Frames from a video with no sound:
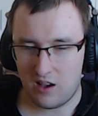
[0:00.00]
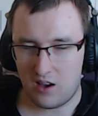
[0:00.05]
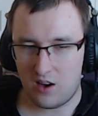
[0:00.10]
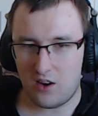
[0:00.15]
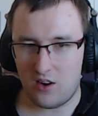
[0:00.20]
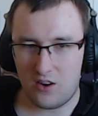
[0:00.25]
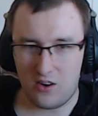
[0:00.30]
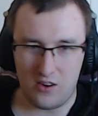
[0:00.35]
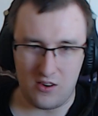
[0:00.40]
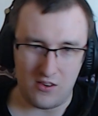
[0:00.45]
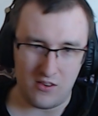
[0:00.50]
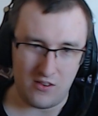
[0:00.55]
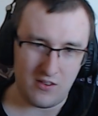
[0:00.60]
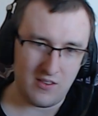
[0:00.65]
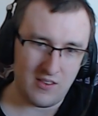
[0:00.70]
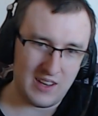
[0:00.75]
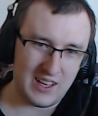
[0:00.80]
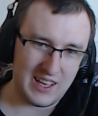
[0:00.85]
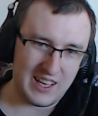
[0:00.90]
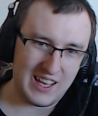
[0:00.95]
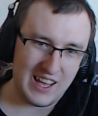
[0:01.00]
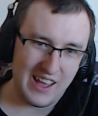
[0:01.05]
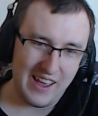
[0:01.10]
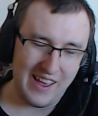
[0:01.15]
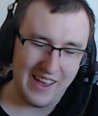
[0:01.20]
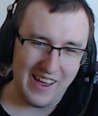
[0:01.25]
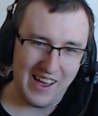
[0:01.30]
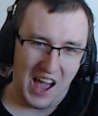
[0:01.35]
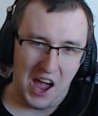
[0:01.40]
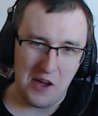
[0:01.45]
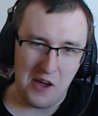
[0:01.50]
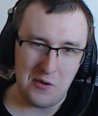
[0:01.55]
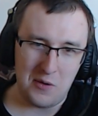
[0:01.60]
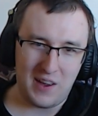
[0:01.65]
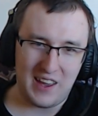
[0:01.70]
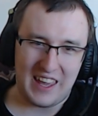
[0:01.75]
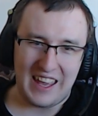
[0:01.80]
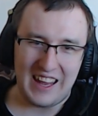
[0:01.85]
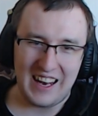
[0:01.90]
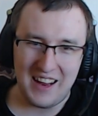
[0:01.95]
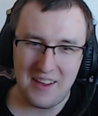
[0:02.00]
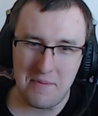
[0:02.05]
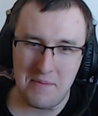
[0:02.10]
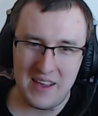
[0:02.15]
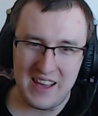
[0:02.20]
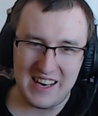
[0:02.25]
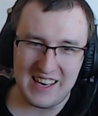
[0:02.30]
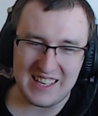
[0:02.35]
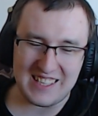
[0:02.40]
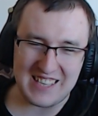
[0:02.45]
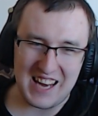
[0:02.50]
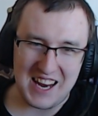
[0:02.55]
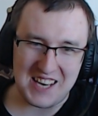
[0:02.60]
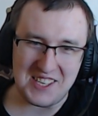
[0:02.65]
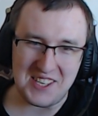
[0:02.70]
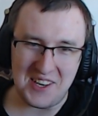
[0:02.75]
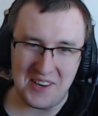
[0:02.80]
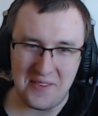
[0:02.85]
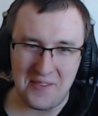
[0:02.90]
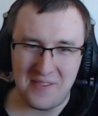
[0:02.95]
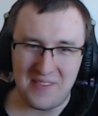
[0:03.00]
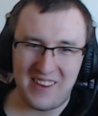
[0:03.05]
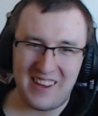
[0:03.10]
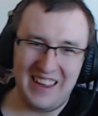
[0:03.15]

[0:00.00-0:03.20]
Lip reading: Oh, are you kidding me? That's actually.